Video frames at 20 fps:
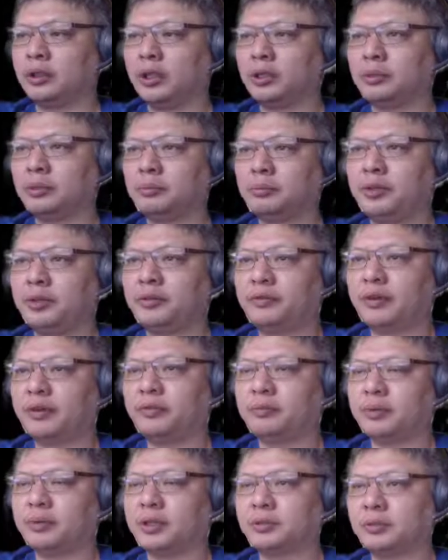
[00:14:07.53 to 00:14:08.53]
Instead,
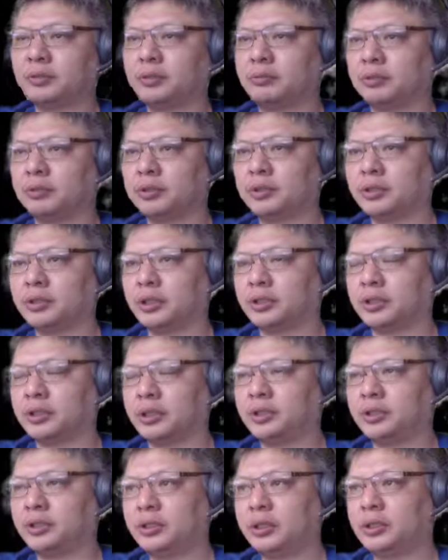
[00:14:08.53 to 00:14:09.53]
p5 plus 1
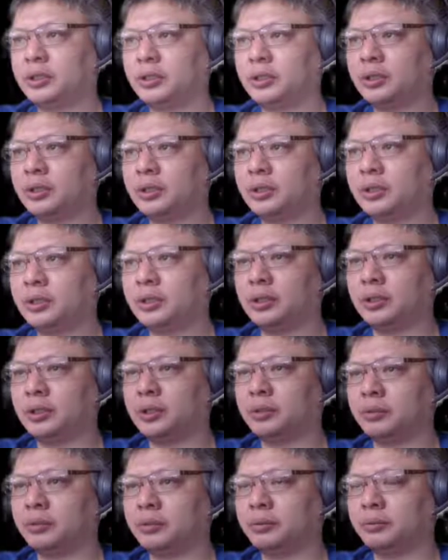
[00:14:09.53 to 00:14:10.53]
was suggested
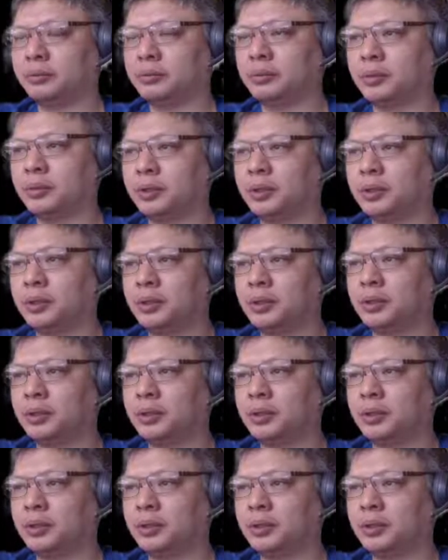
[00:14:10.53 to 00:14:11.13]
in the